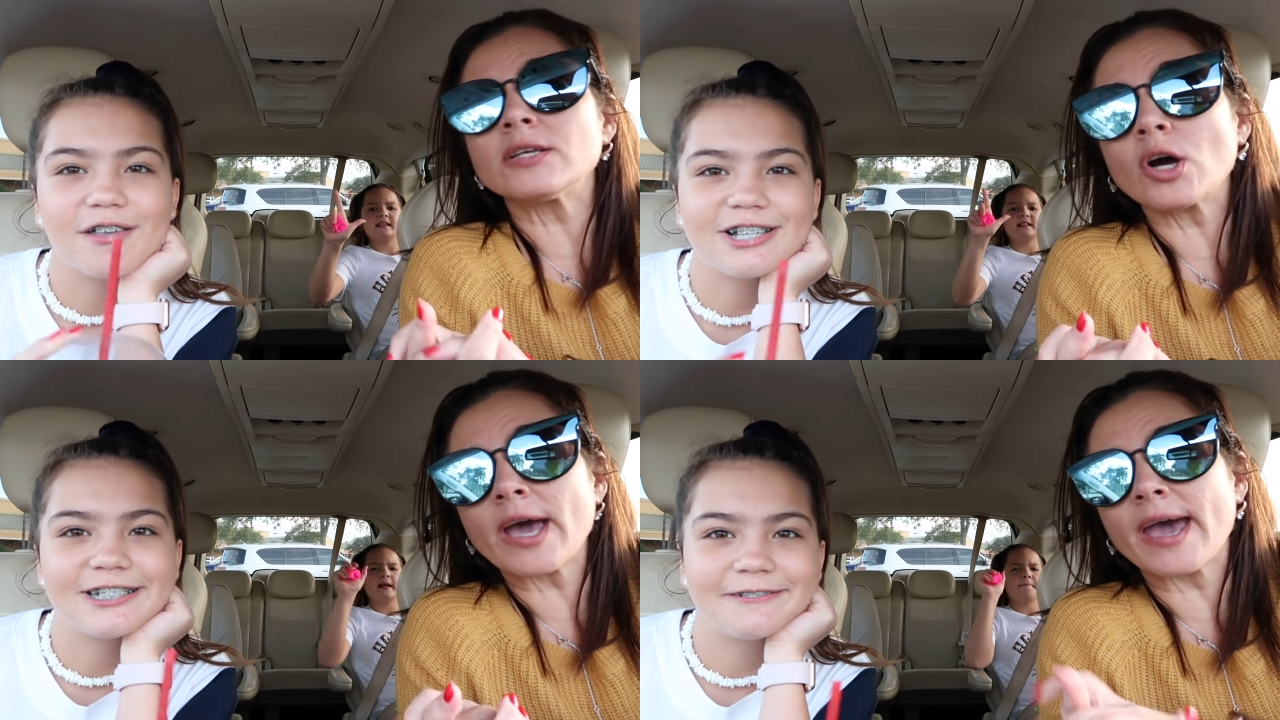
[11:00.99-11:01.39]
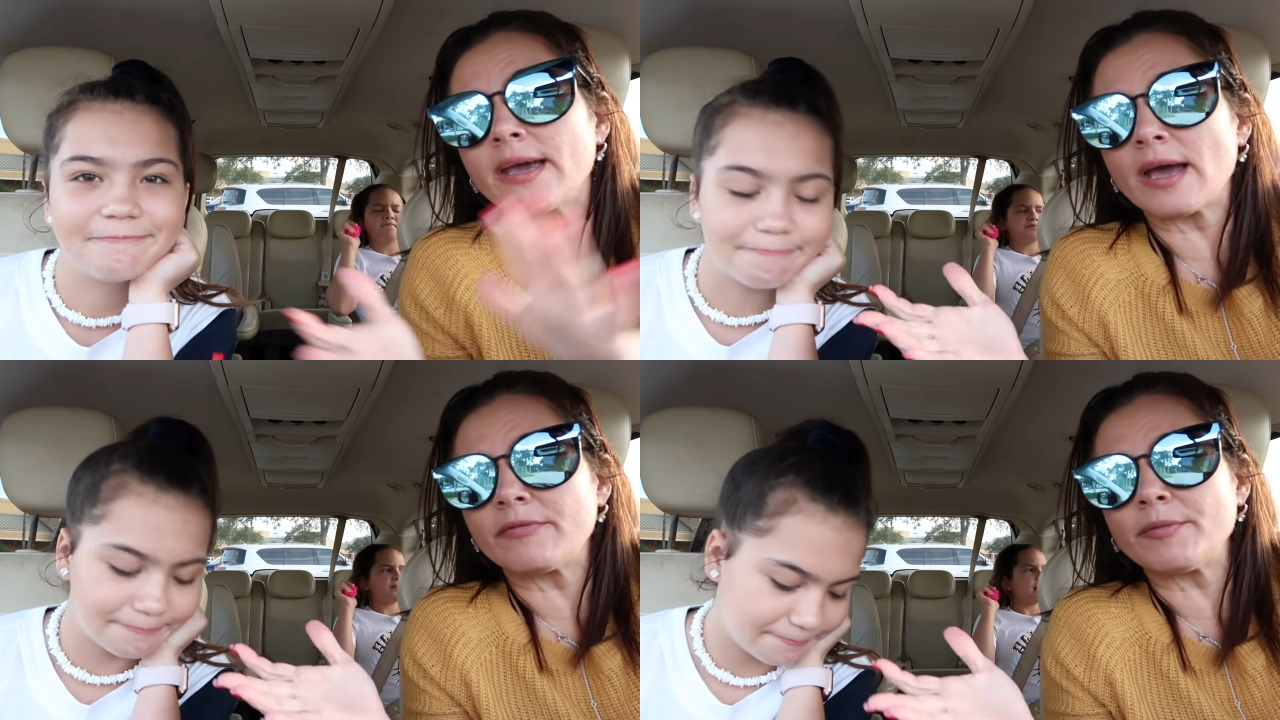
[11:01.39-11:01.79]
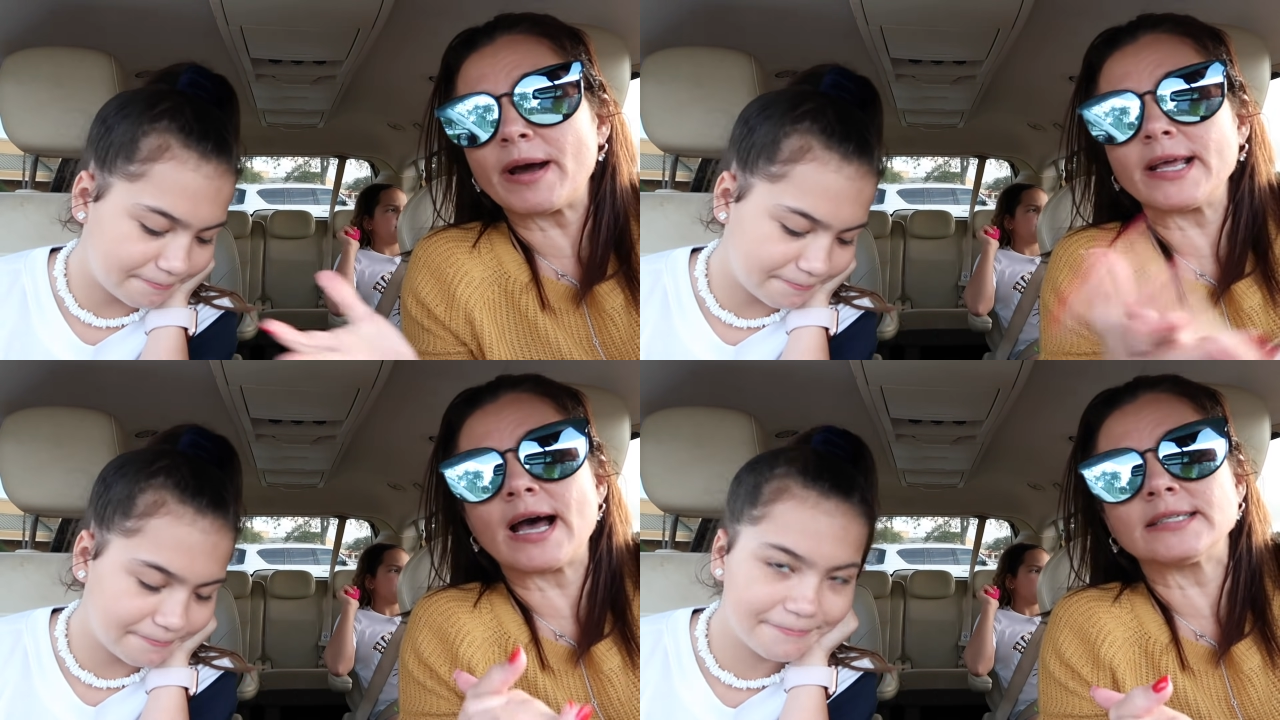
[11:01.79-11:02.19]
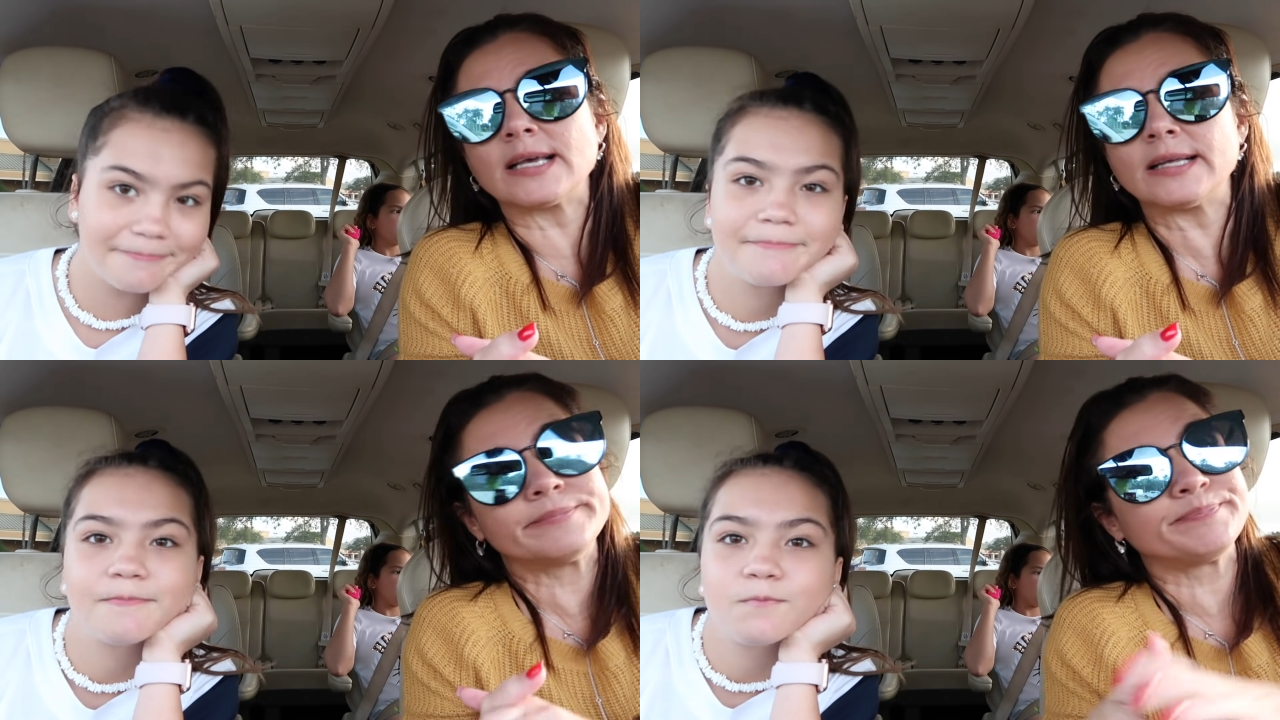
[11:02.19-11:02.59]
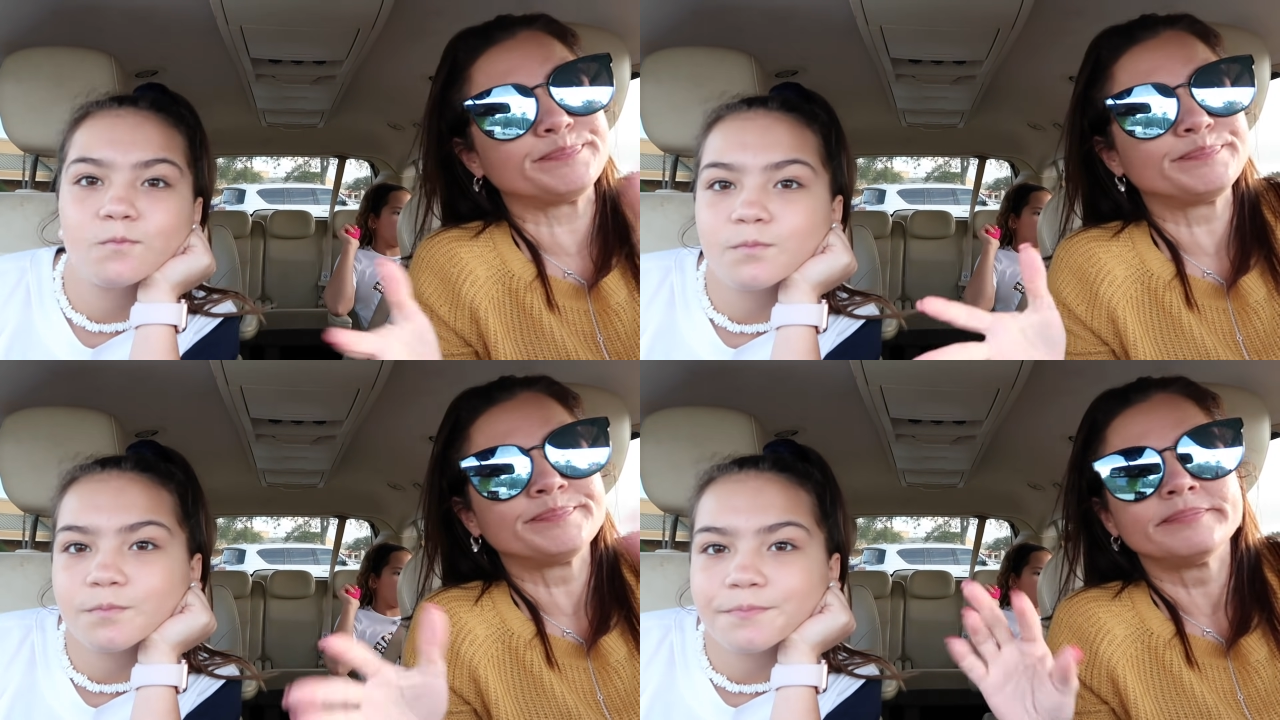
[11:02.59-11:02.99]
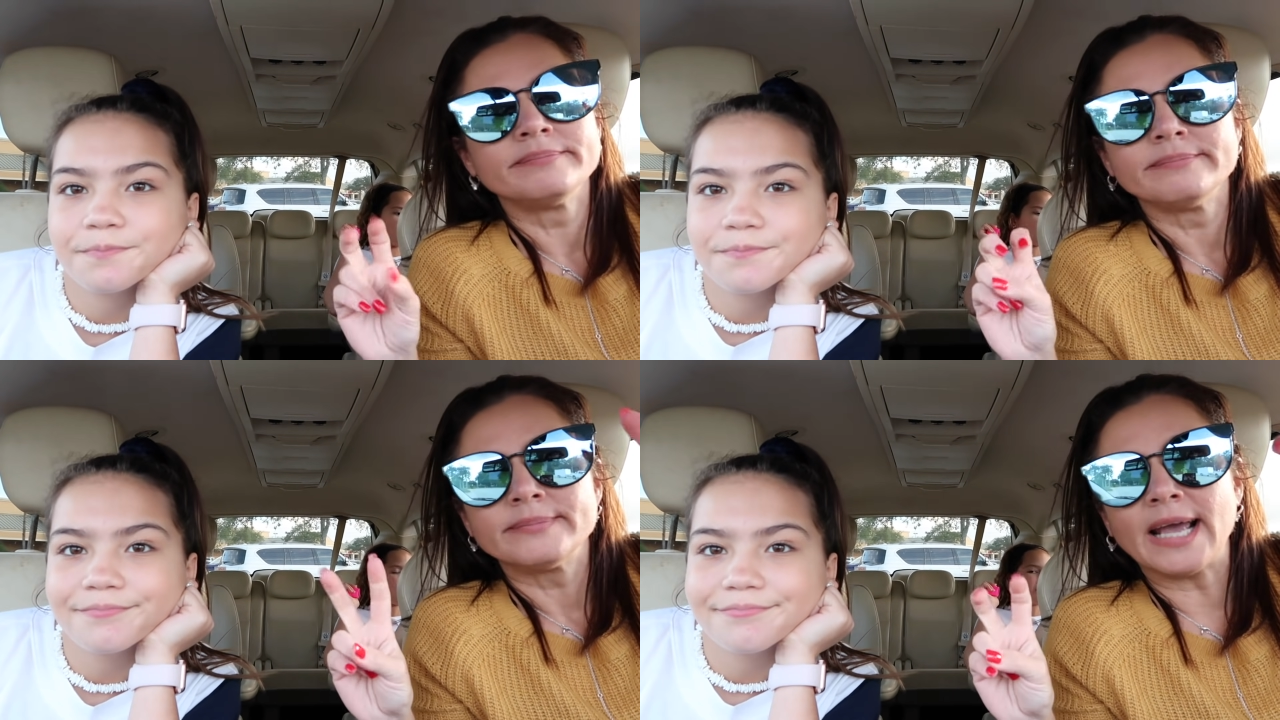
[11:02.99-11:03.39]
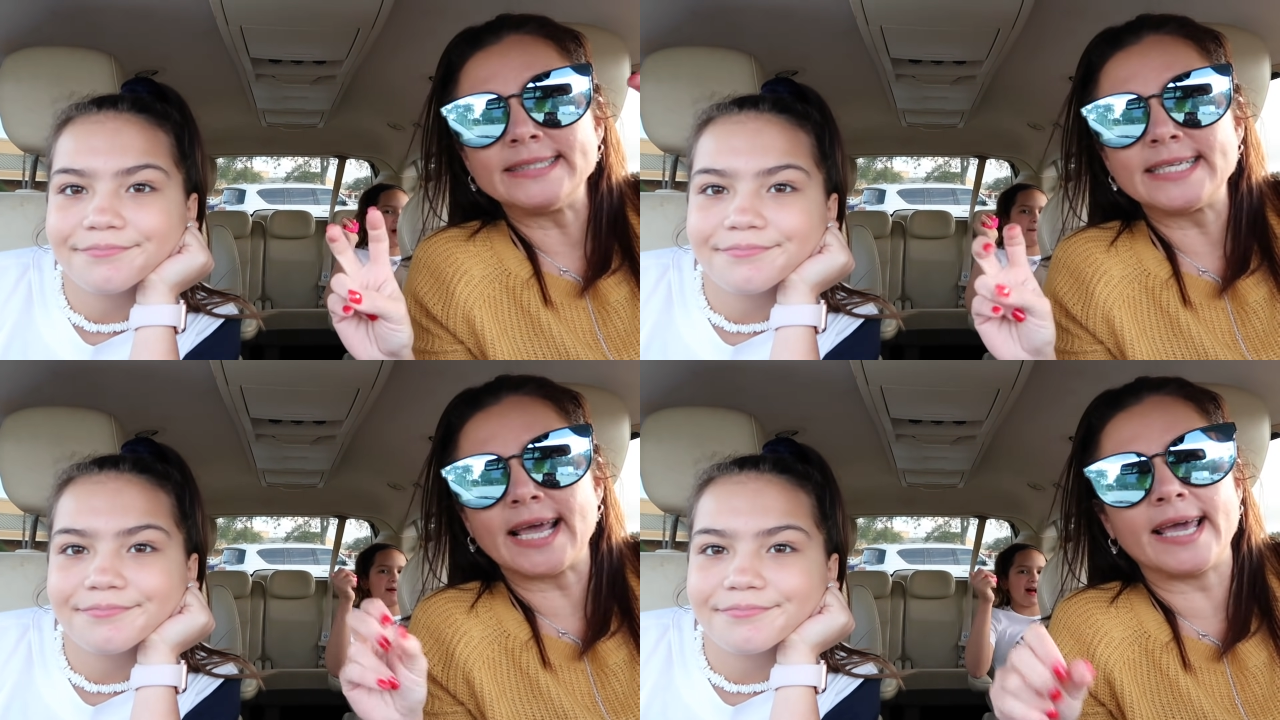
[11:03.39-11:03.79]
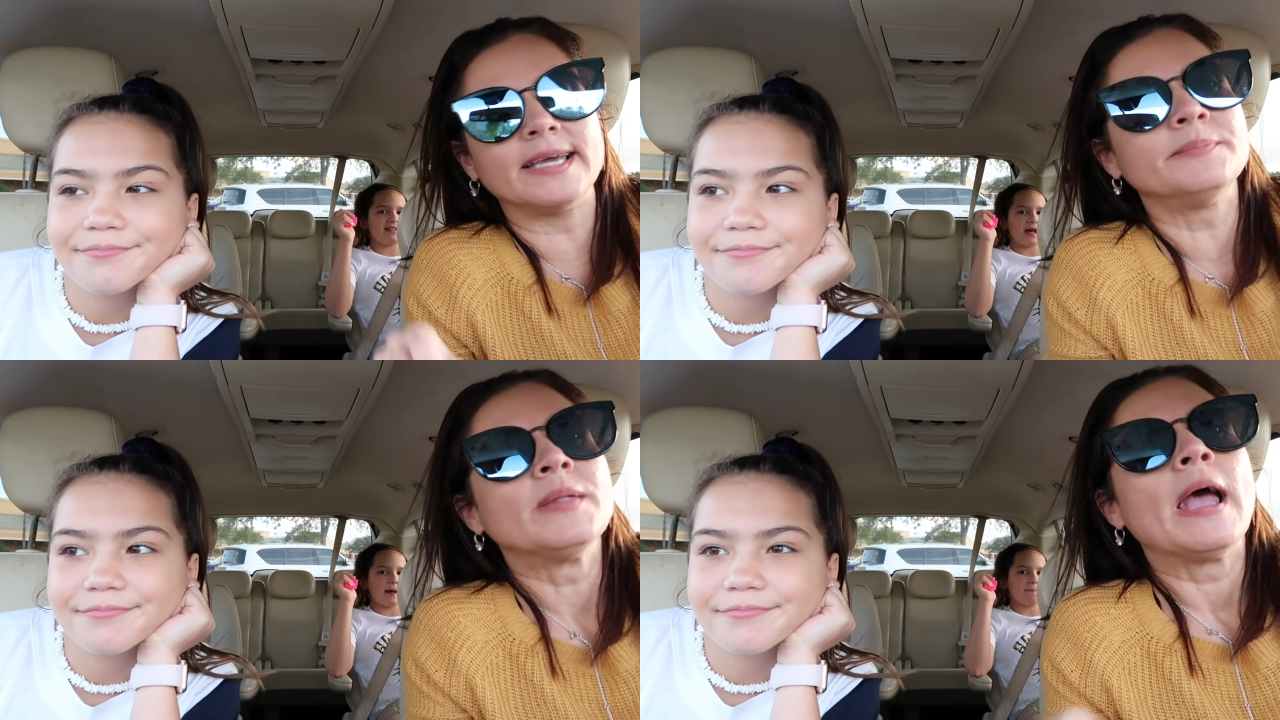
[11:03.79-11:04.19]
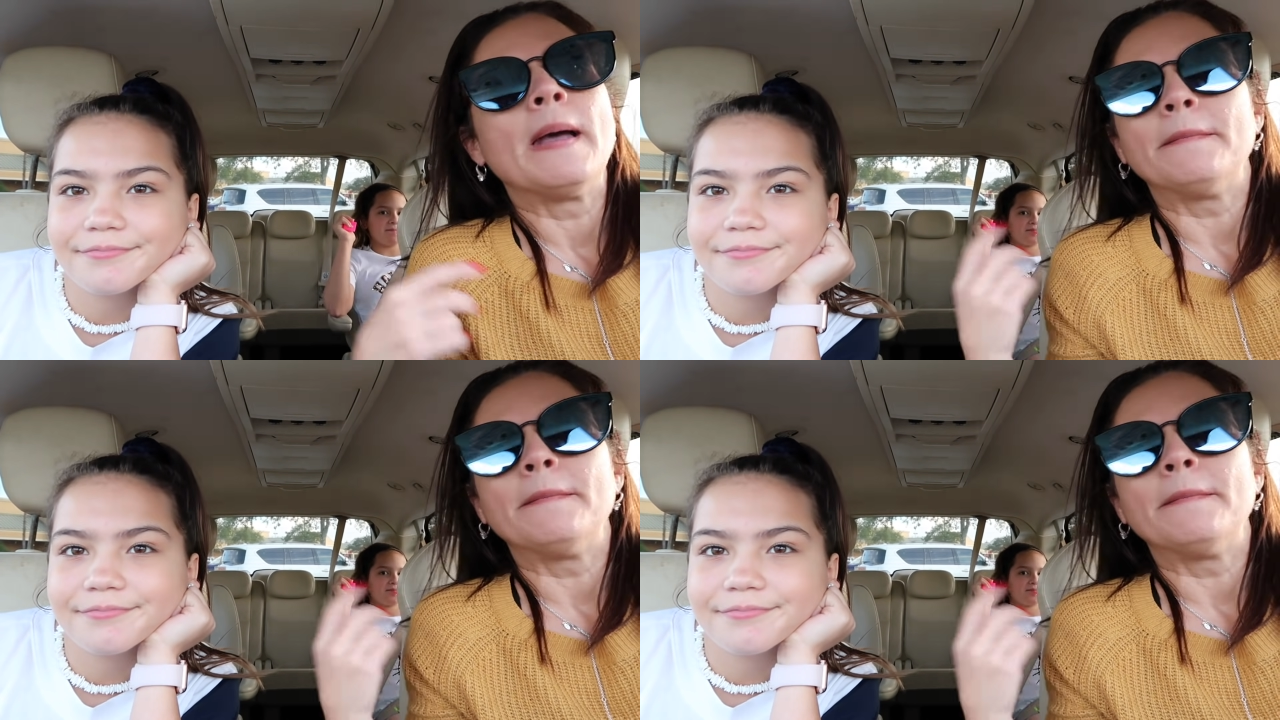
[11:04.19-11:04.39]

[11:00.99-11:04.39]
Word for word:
Speaker 1: it's okay. Everybody has a a day.